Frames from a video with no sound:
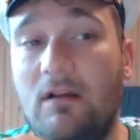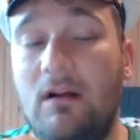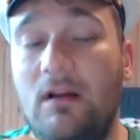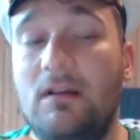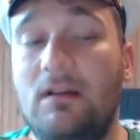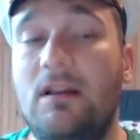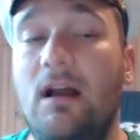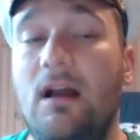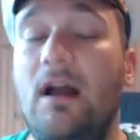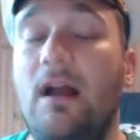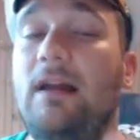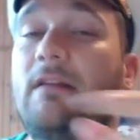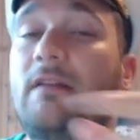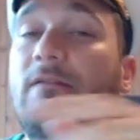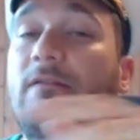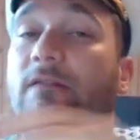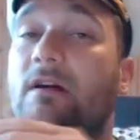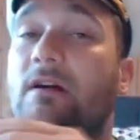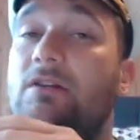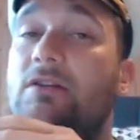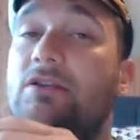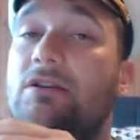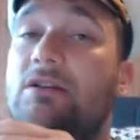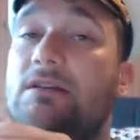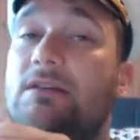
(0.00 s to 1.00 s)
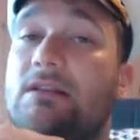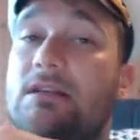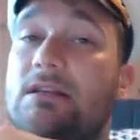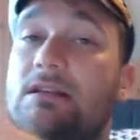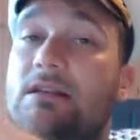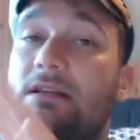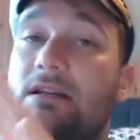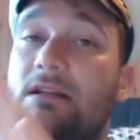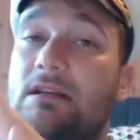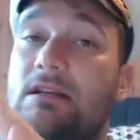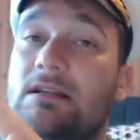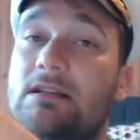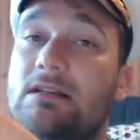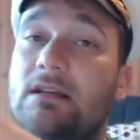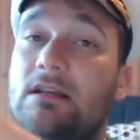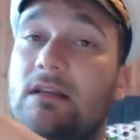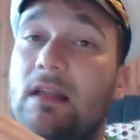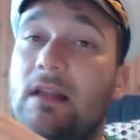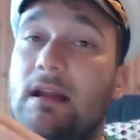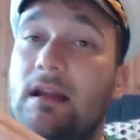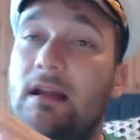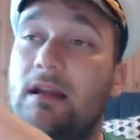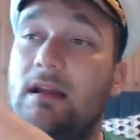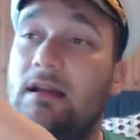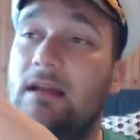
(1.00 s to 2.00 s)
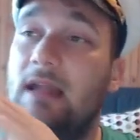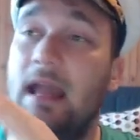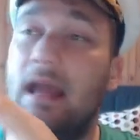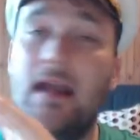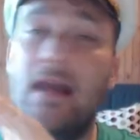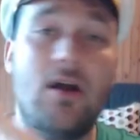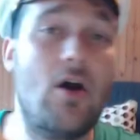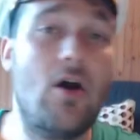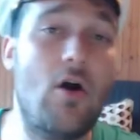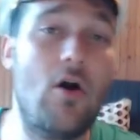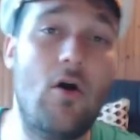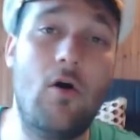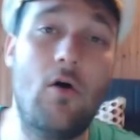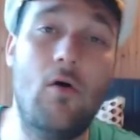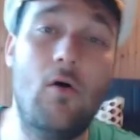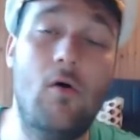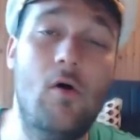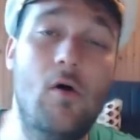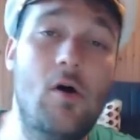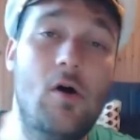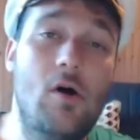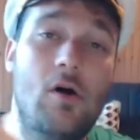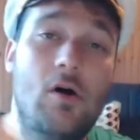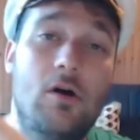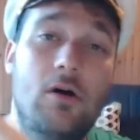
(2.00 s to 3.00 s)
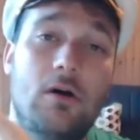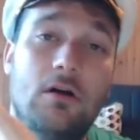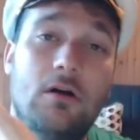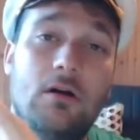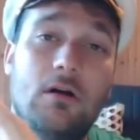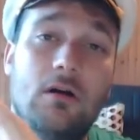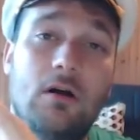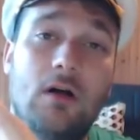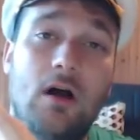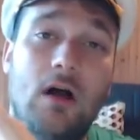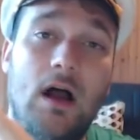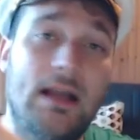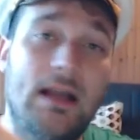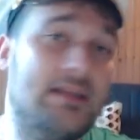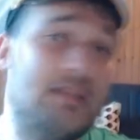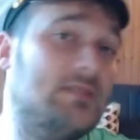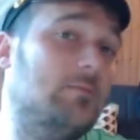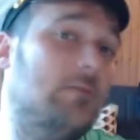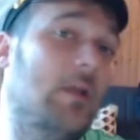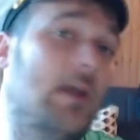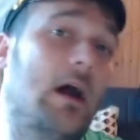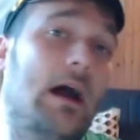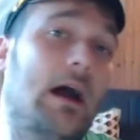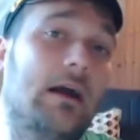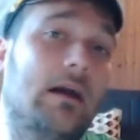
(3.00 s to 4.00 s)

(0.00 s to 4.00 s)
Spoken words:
kind of functions as like a ghetto ice block,